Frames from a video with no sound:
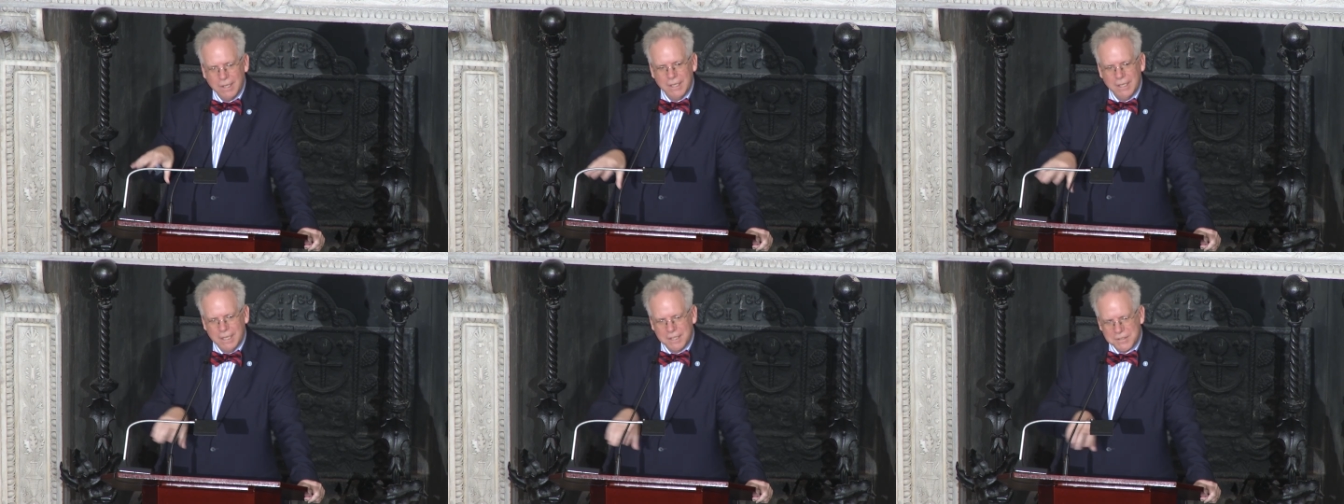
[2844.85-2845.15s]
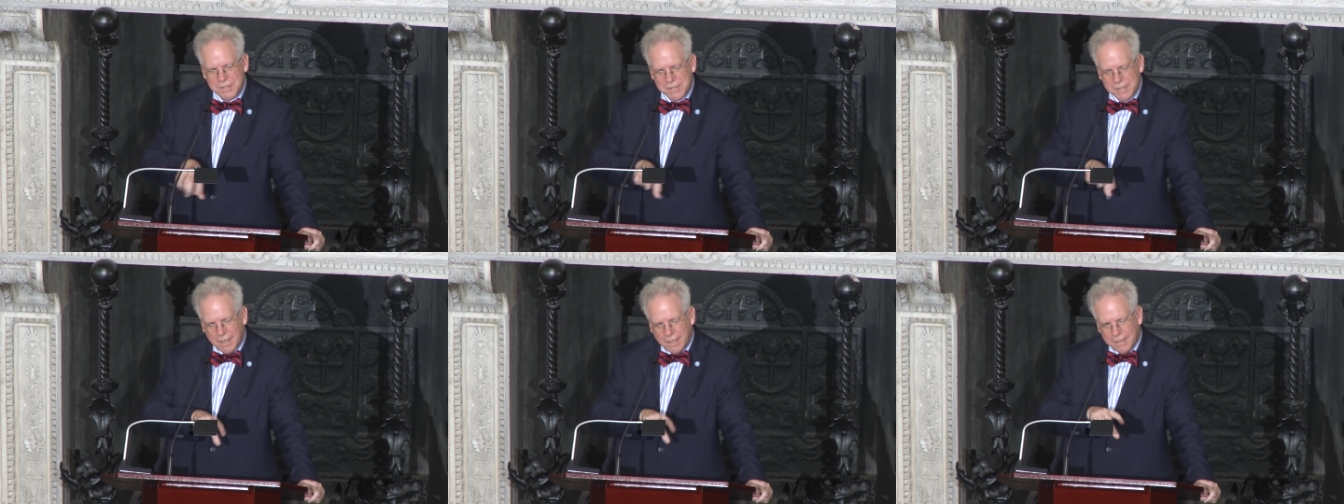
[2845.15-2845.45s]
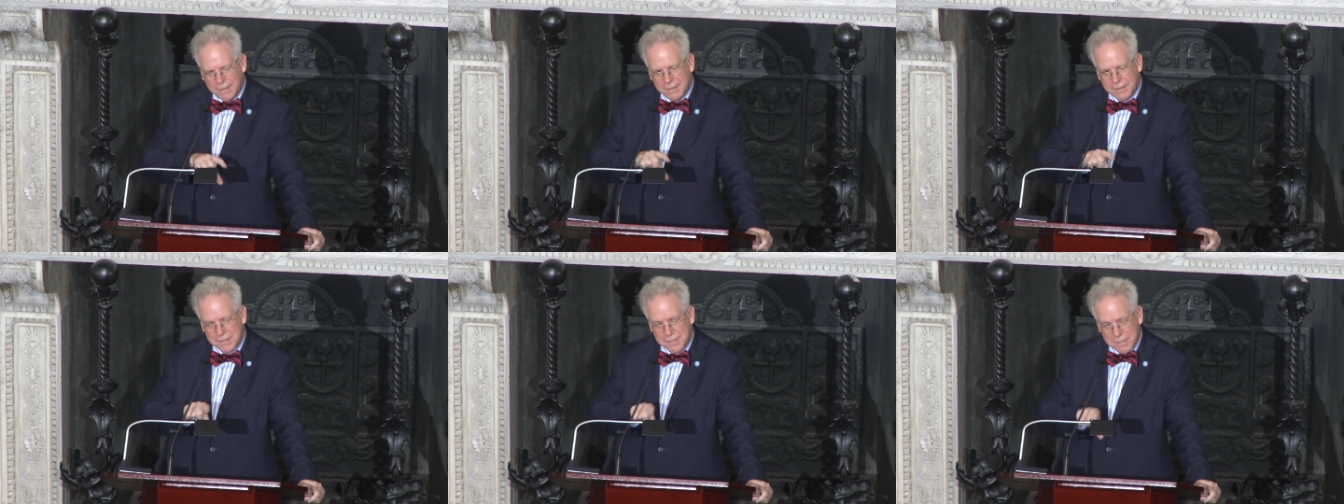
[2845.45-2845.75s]
It's
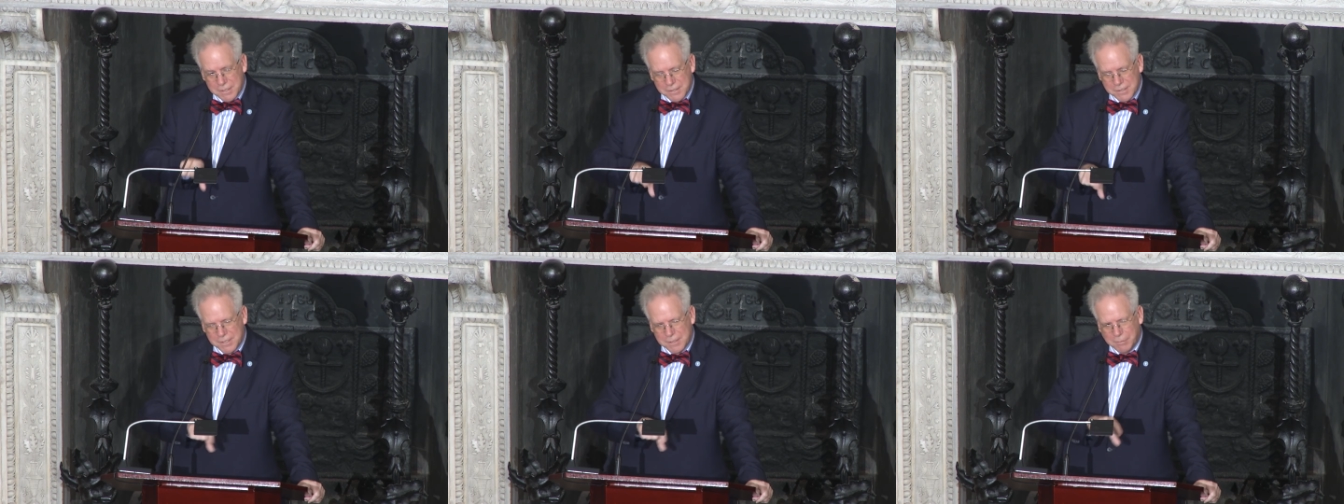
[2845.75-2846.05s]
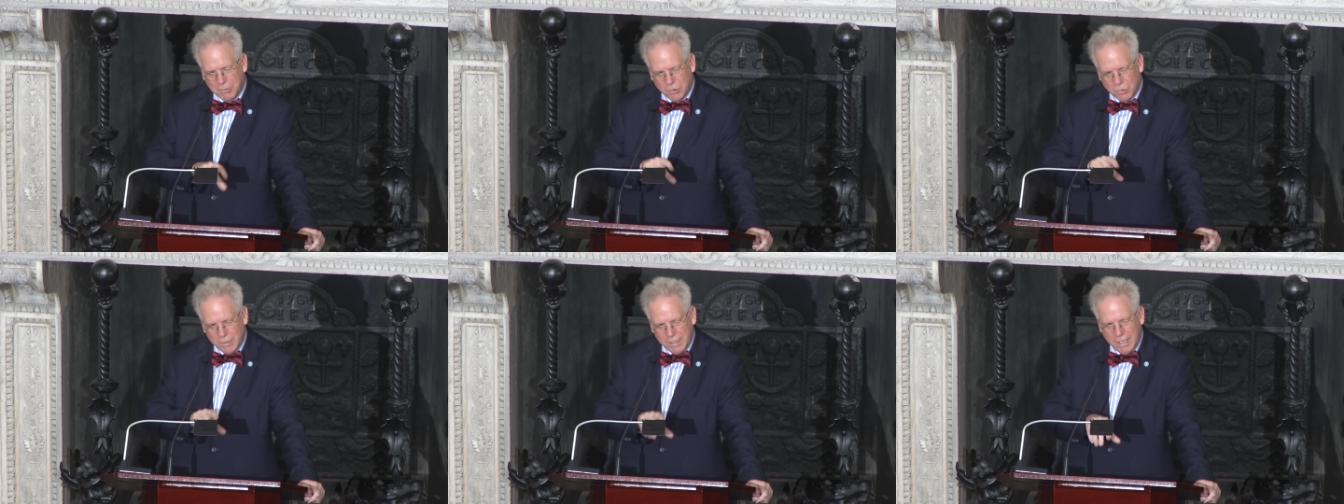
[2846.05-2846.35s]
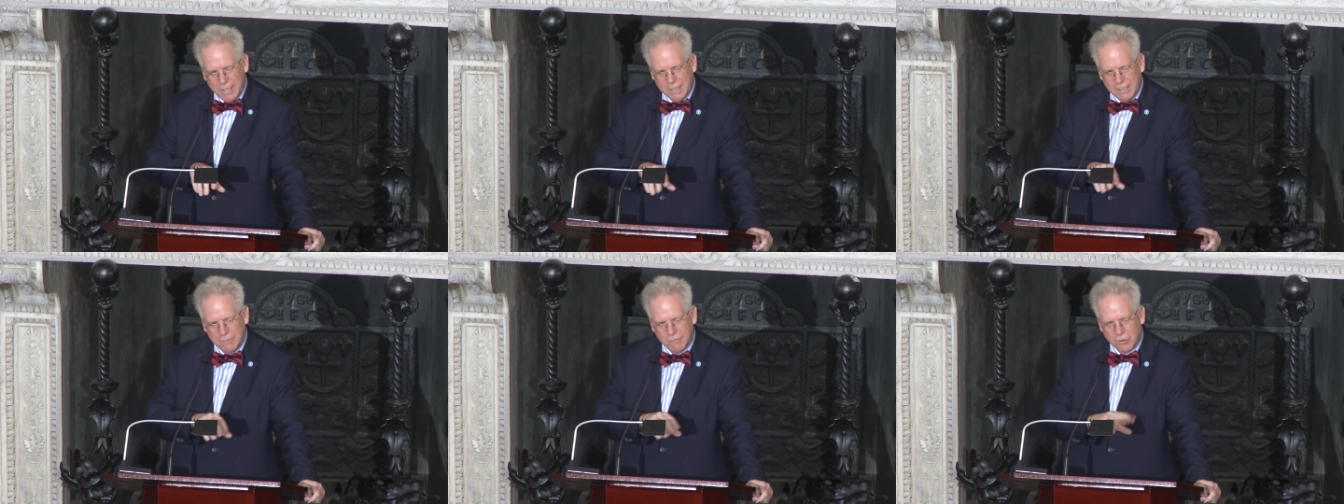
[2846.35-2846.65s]
not a system
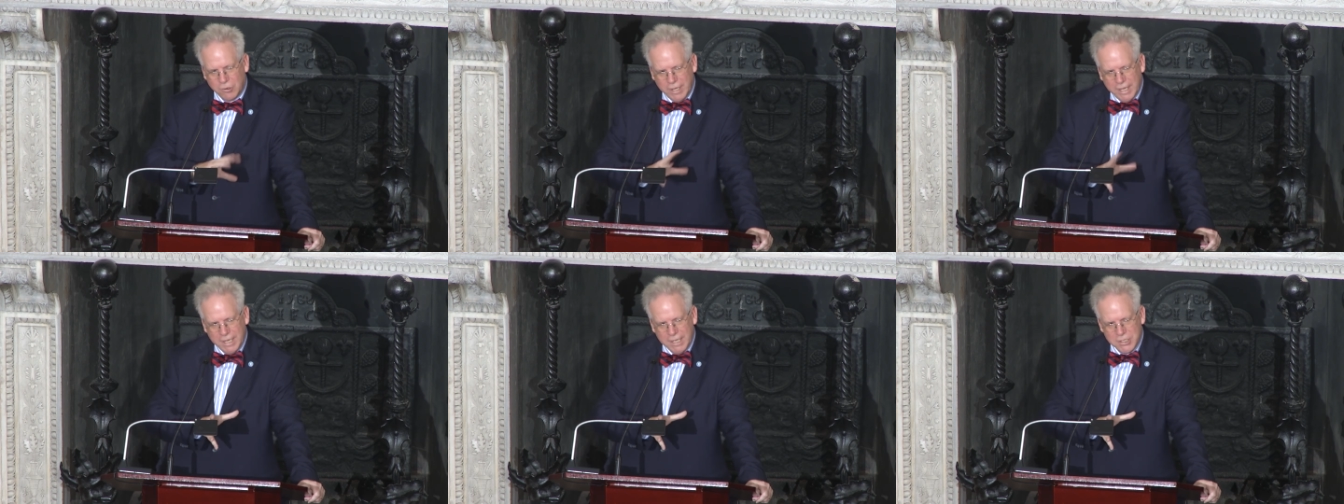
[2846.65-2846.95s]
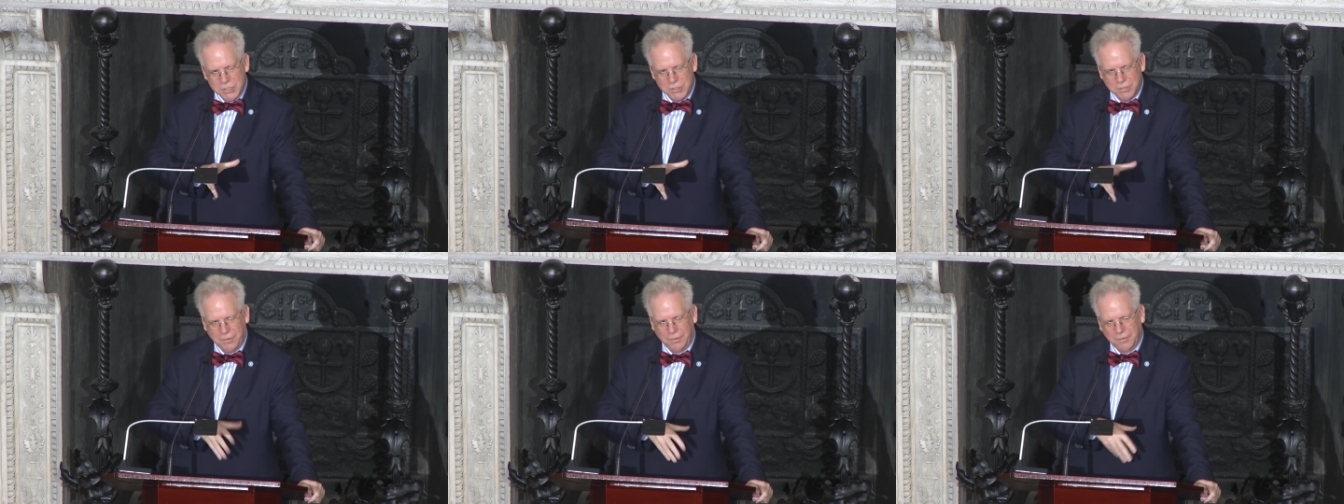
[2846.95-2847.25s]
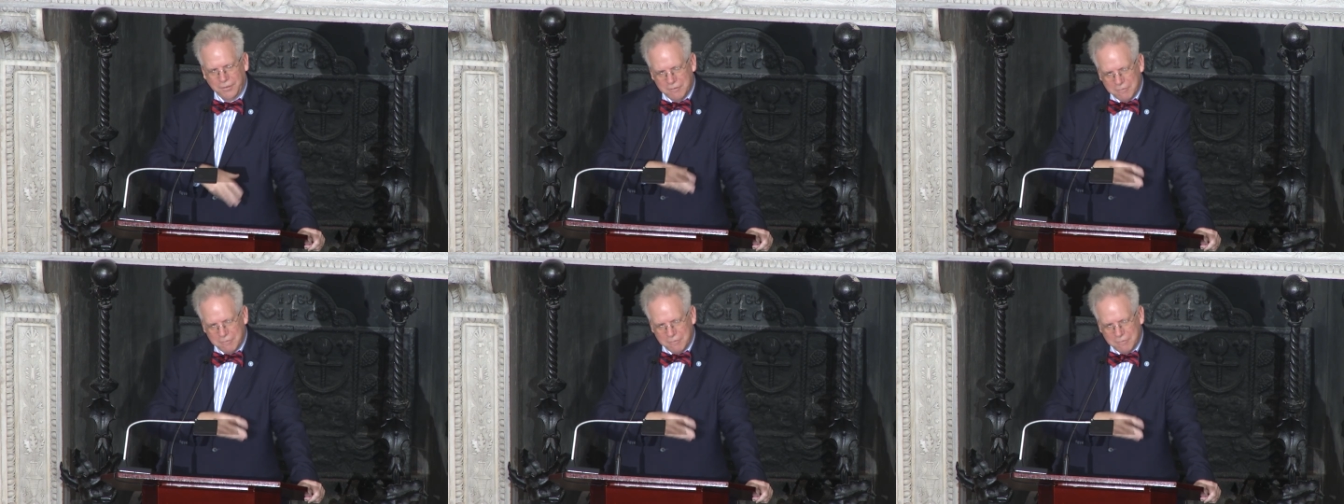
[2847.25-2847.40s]
created for angels.